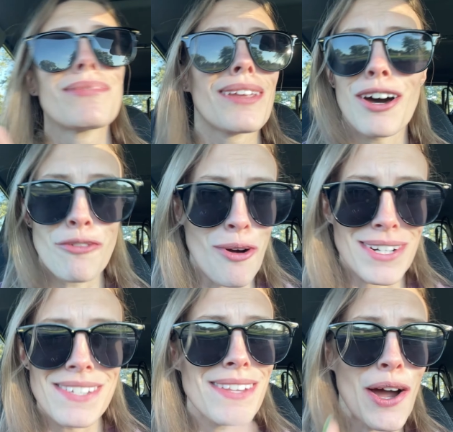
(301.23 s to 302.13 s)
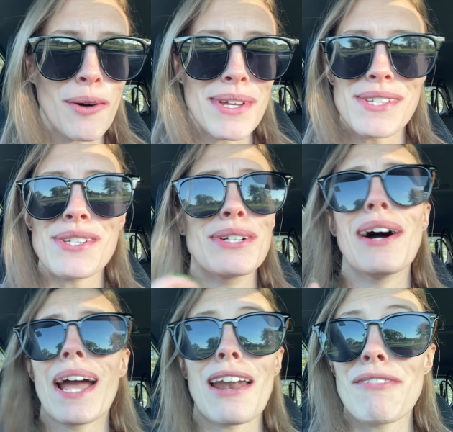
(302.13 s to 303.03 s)
Of course, they always do. I
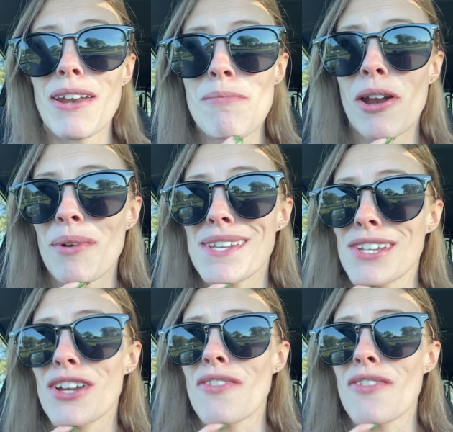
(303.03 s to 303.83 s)
gotta find a better way to secure